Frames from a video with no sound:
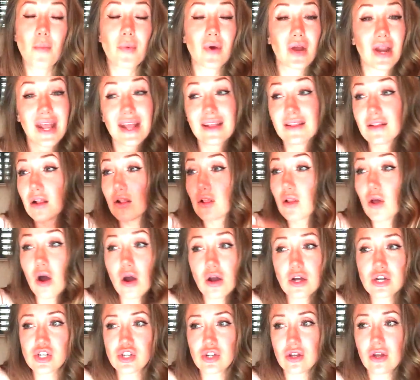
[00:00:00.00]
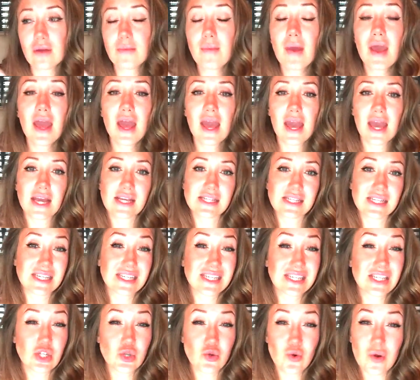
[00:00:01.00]
But in the long term, it's
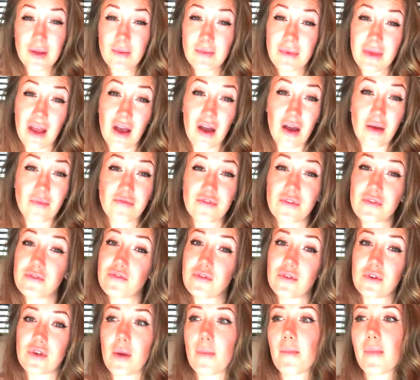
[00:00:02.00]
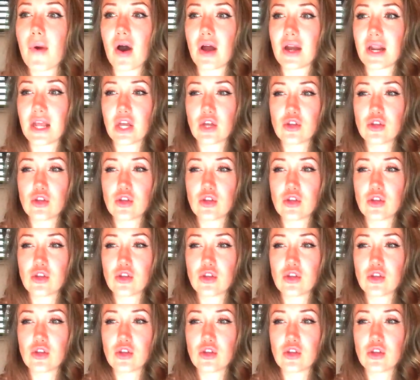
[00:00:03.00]
extremely harmful for your body.